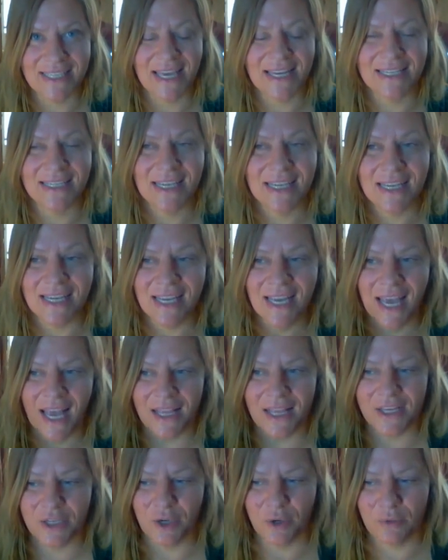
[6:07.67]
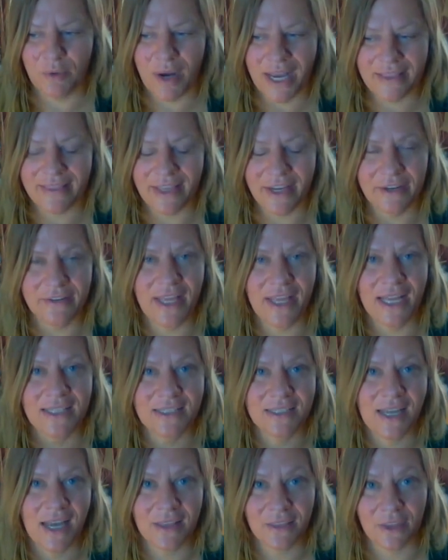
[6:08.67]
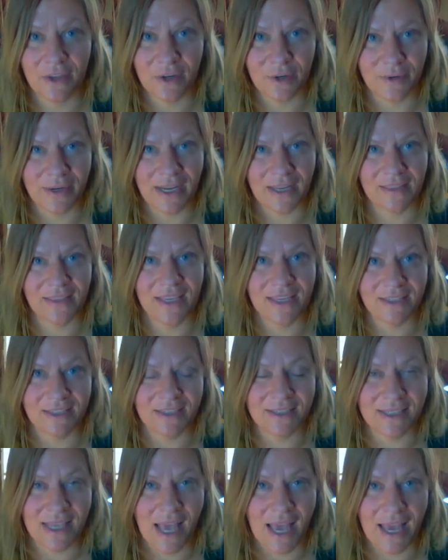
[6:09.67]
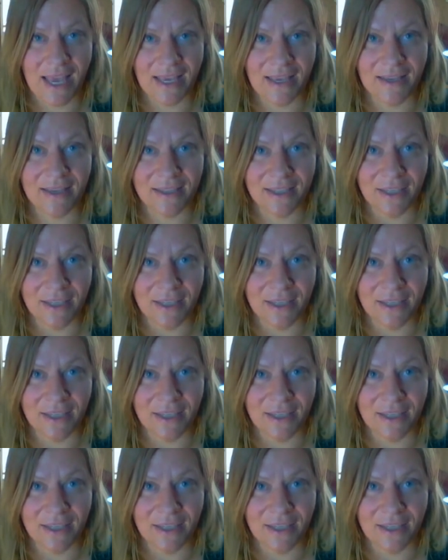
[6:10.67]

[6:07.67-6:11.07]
And, and you know, right there, that's not the correct thing to say.